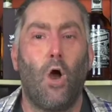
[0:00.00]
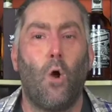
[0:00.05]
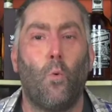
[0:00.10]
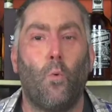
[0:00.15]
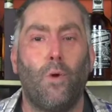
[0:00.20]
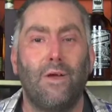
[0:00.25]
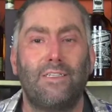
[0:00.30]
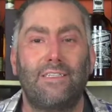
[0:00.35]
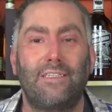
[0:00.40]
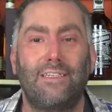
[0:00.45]

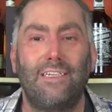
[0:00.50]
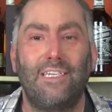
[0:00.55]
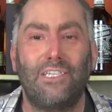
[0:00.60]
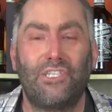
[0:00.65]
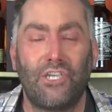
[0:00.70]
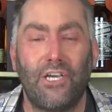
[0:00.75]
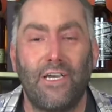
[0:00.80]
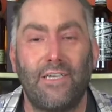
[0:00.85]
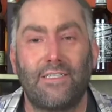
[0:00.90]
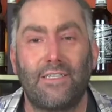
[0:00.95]
Whiskey
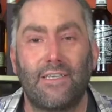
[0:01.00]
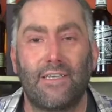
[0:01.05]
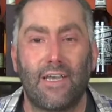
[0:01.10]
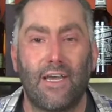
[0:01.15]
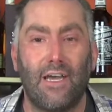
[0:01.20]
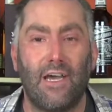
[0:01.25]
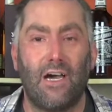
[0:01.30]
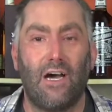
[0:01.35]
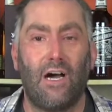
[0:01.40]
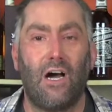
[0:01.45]
Jason
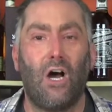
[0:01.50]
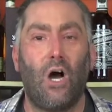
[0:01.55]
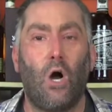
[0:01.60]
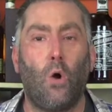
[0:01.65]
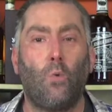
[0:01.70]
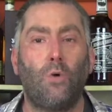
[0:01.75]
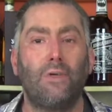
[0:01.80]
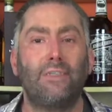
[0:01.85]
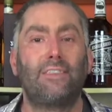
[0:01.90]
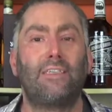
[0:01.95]
here,
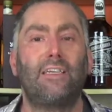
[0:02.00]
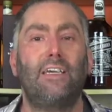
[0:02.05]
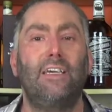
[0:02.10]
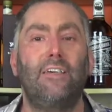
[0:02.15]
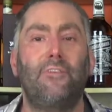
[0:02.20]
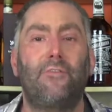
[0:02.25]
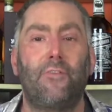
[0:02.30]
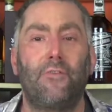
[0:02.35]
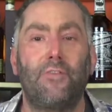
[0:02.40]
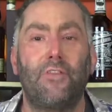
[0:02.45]

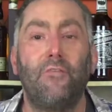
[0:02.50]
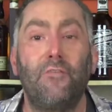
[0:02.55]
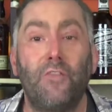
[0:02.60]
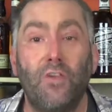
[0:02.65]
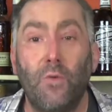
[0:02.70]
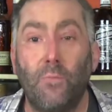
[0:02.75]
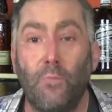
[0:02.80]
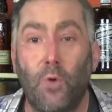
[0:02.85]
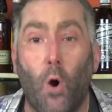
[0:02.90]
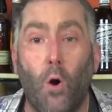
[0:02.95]
whiskey from the
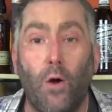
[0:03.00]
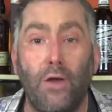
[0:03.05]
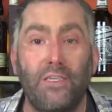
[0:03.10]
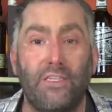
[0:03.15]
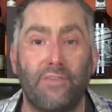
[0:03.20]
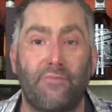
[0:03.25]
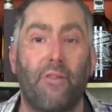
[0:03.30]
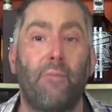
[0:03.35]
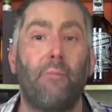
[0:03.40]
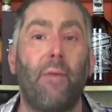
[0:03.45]
viewpoint
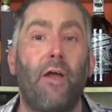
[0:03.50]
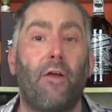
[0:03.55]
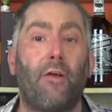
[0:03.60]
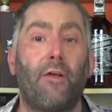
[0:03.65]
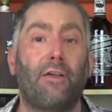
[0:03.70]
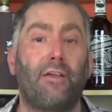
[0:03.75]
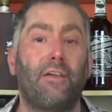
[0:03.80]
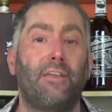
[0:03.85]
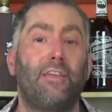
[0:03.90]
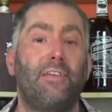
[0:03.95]
of
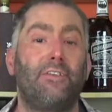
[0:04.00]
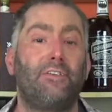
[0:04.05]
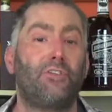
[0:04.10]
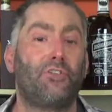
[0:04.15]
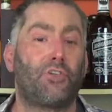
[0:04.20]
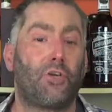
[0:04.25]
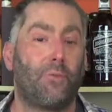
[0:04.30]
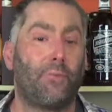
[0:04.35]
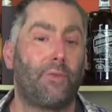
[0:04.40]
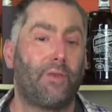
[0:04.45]
American in
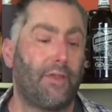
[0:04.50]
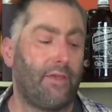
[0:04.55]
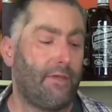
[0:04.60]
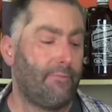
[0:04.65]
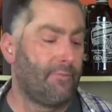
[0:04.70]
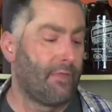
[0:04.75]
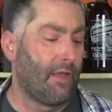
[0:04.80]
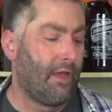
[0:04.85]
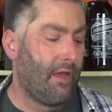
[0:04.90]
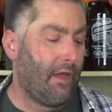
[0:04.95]

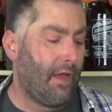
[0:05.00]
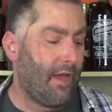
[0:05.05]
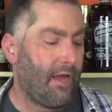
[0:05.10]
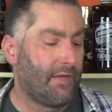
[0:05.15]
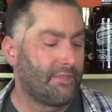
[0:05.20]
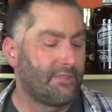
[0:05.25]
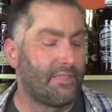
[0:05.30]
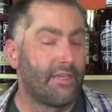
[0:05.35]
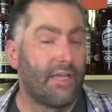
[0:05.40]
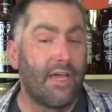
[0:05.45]
Germany.
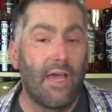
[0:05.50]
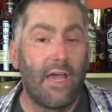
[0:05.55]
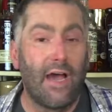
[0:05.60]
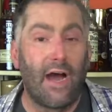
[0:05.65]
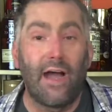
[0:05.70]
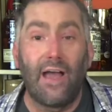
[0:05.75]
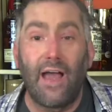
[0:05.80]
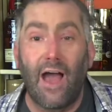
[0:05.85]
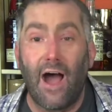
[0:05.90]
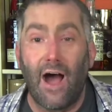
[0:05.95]
And today
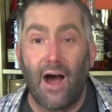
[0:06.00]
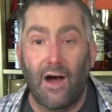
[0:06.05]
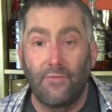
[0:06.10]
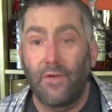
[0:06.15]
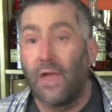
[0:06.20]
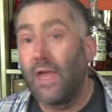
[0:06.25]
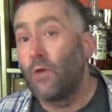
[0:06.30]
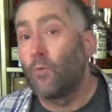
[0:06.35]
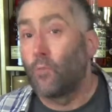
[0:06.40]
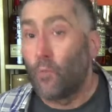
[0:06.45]
I have
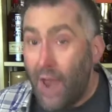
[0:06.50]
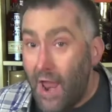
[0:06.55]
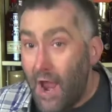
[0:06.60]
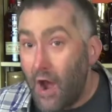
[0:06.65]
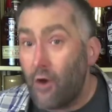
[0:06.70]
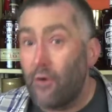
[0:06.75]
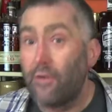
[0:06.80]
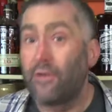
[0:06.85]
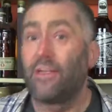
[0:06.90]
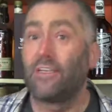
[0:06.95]
a
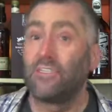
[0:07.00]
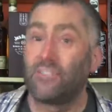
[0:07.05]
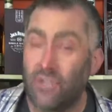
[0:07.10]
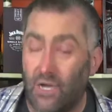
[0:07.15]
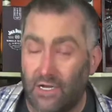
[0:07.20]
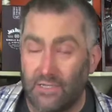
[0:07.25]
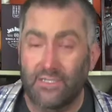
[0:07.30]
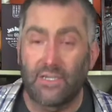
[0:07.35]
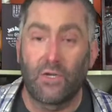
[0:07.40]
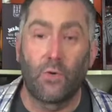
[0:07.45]
rare and
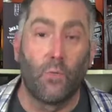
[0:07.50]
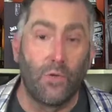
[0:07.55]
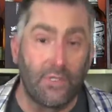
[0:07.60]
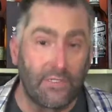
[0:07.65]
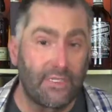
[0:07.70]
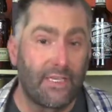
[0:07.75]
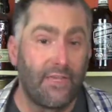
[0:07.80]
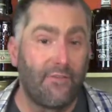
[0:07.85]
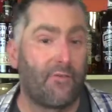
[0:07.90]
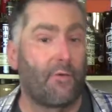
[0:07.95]
exotic
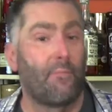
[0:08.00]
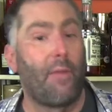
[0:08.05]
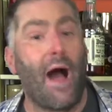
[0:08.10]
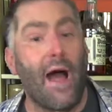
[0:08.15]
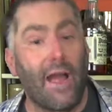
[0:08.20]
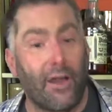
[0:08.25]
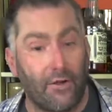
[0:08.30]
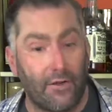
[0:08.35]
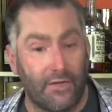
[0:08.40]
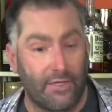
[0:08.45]
whiskey from
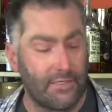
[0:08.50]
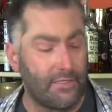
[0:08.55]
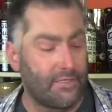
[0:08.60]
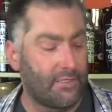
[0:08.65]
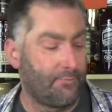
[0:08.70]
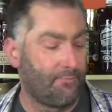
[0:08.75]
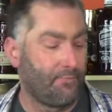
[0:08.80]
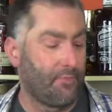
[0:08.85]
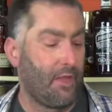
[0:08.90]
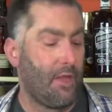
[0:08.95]

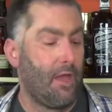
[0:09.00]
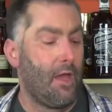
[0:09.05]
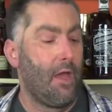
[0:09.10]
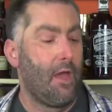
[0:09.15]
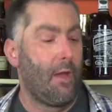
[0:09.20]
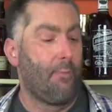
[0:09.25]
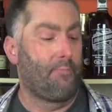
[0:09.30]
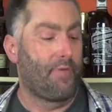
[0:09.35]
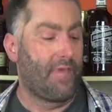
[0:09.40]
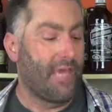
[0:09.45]
Ireland,
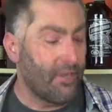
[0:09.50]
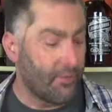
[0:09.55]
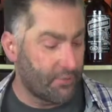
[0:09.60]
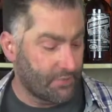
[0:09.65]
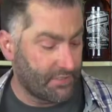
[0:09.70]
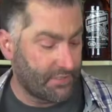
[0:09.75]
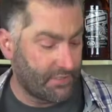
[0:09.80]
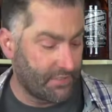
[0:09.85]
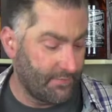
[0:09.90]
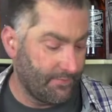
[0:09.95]

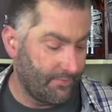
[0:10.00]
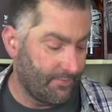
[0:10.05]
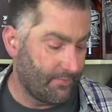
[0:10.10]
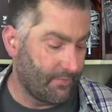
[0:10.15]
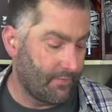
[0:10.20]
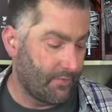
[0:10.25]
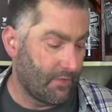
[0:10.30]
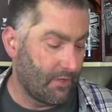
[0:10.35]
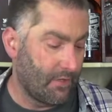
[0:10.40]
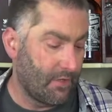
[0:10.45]
Pearse,
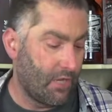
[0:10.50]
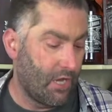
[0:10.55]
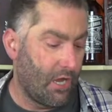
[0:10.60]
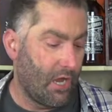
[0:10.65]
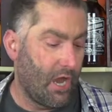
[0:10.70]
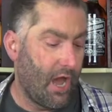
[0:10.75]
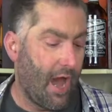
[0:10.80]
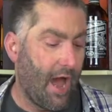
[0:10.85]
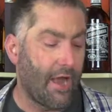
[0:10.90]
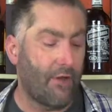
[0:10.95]

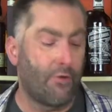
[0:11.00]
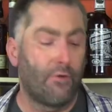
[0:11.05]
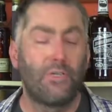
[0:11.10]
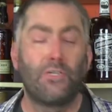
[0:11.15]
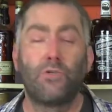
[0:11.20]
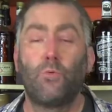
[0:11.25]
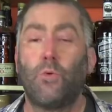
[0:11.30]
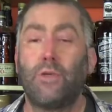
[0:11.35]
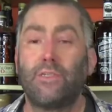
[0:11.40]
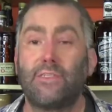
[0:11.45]

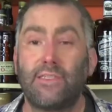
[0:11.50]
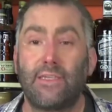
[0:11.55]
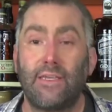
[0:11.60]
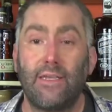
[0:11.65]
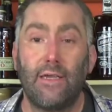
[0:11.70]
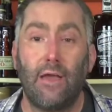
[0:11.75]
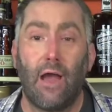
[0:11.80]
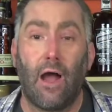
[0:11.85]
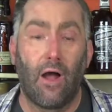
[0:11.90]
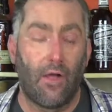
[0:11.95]
Irish
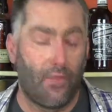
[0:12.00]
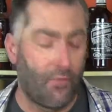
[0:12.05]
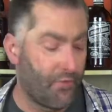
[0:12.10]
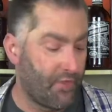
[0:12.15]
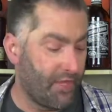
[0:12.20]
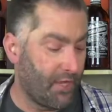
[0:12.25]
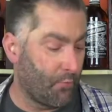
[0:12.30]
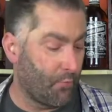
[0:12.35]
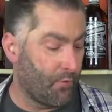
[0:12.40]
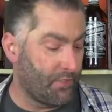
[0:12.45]
whiskey,
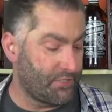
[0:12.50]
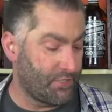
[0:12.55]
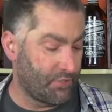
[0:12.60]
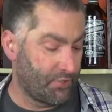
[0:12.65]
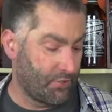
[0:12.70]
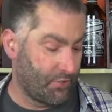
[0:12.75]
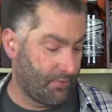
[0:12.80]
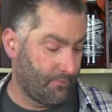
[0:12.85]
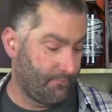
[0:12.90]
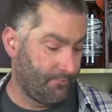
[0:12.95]
the
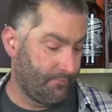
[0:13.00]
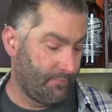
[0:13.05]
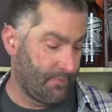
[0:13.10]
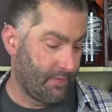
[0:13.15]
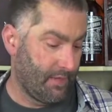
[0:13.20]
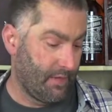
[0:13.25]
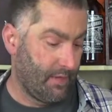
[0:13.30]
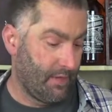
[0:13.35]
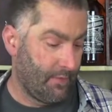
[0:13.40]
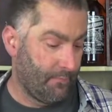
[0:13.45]
original,
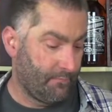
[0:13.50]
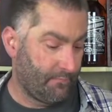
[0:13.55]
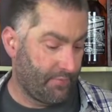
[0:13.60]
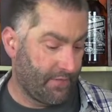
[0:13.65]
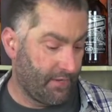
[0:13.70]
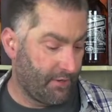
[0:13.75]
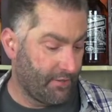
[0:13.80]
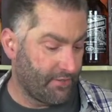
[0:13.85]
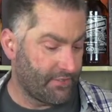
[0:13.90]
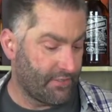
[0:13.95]

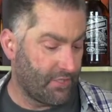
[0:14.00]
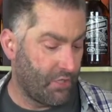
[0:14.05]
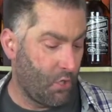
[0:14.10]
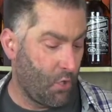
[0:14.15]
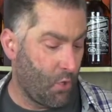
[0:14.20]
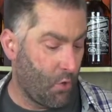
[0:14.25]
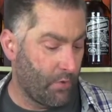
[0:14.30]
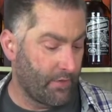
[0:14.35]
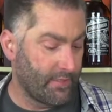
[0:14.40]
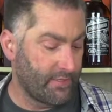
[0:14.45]
Pearse
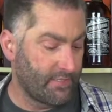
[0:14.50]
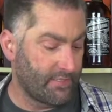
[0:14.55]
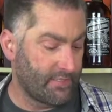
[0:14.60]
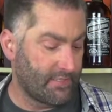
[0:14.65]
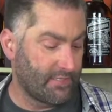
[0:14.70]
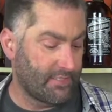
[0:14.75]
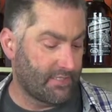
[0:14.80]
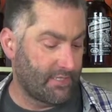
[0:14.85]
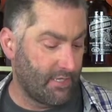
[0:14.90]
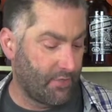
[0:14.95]
Lyons
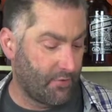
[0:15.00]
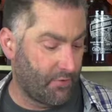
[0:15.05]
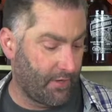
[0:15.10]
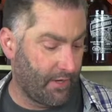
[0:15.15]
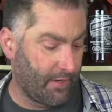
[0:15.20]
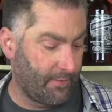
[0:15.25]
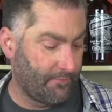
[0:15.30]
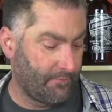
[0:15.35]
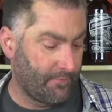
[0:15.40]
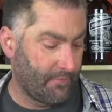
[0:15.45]

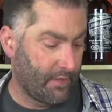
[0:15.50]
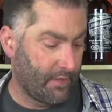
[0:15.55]
Distillery,